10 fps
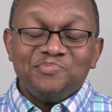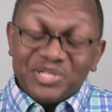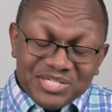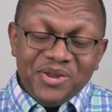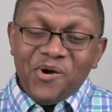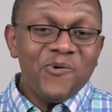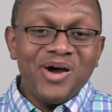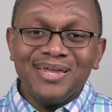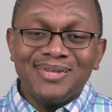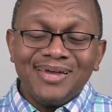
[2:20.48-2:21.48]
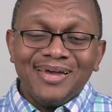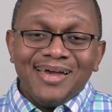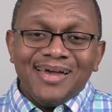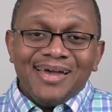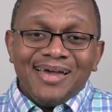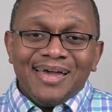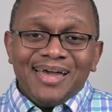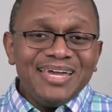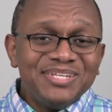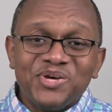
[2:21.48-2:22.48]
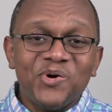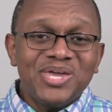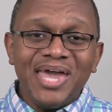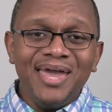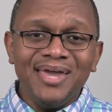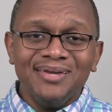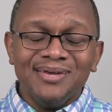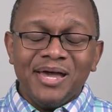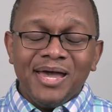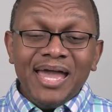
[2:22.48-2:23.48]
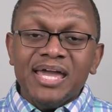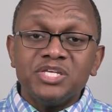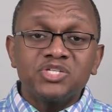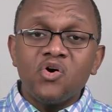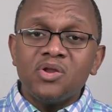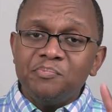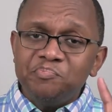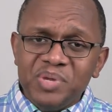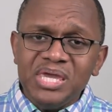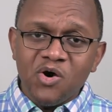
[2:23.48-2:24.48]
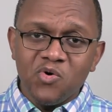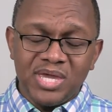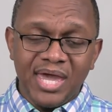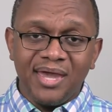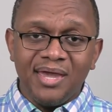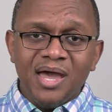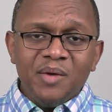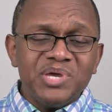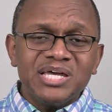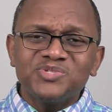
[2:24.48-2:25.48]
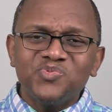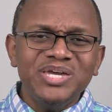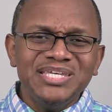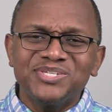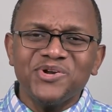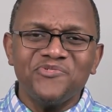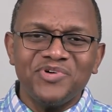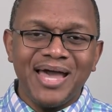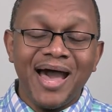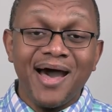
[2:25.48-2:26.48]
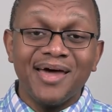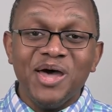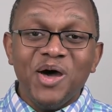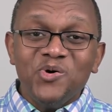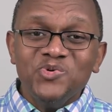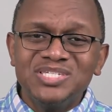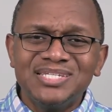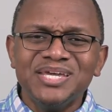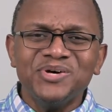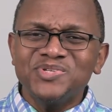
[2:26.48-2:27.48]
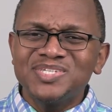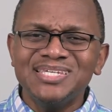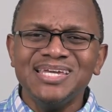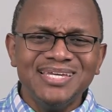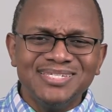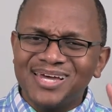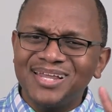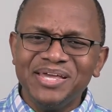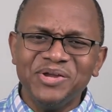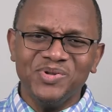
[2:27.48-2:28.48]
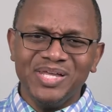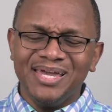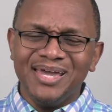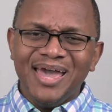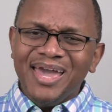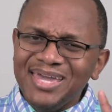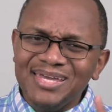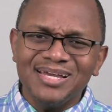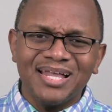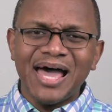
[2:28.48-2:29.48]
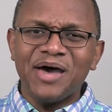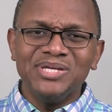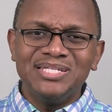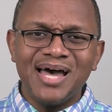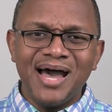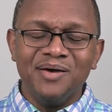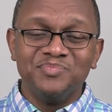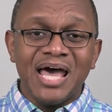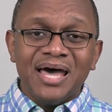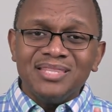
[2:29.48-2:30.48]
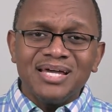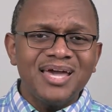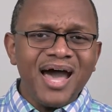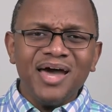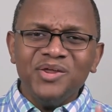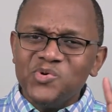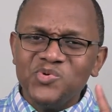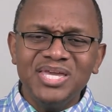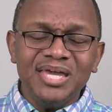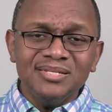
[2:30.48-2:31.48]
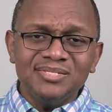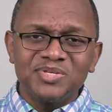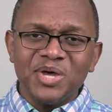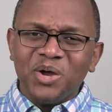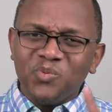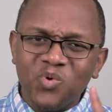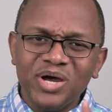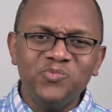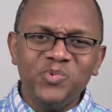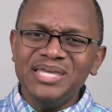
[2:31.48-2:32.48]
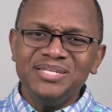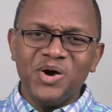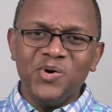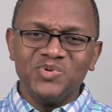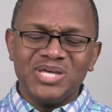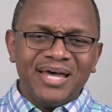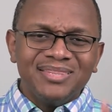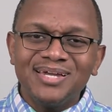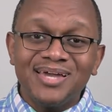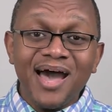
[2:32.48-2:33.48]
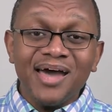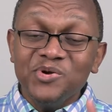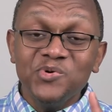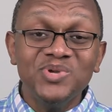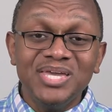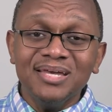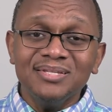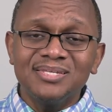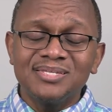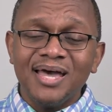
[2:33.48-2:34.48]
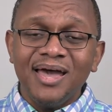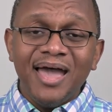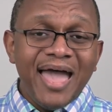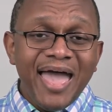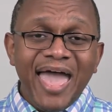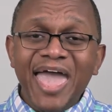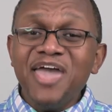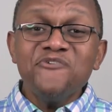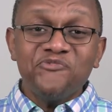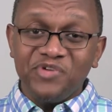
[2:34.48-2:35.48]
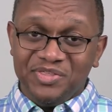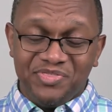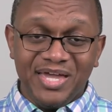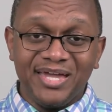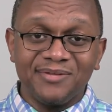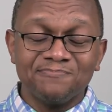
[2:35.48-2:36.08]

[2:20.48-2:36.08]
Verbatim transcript: But you know what? It's okay and it's going to be okay because we serve a God who still sees clearly in cloudy times, the God who gets what we don't, the God who gets everything.